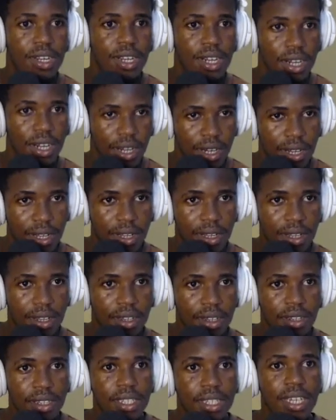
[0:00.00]

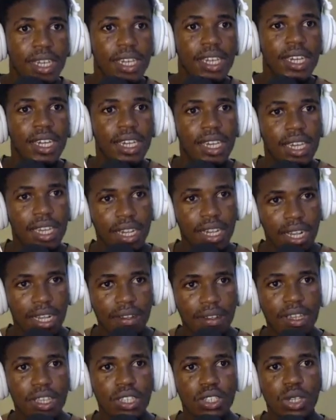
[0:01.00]
long and
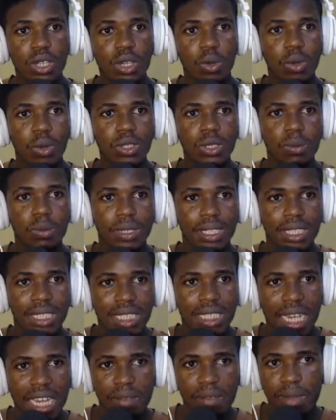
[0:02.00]
so you want to be
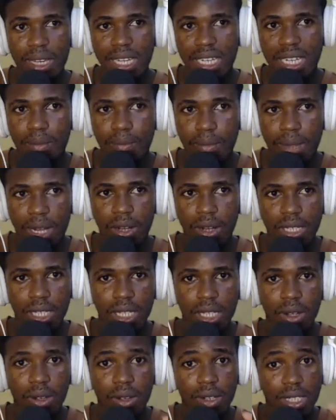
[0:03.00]
timing the melody
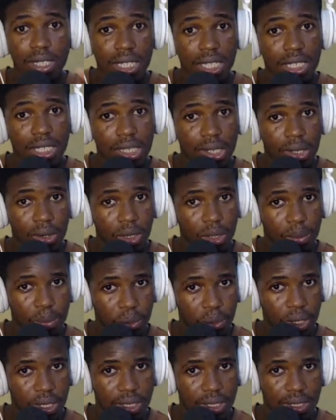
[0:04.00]
on these chord
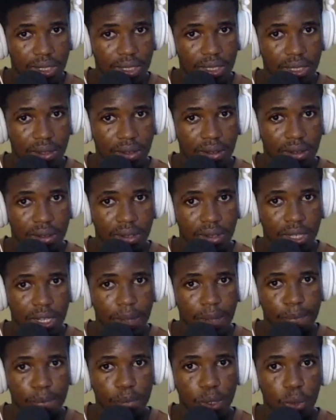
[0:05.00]
points.
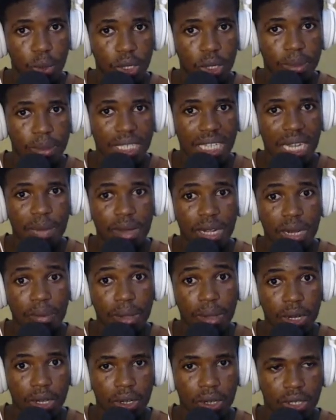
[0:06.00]
Okay, you want to be timing the
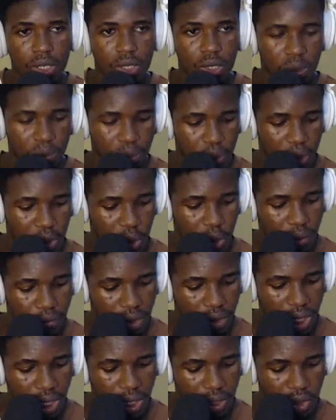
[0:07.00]
melody on this chord point. So if you
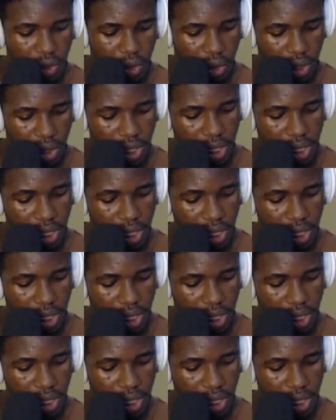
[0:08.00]
take the song,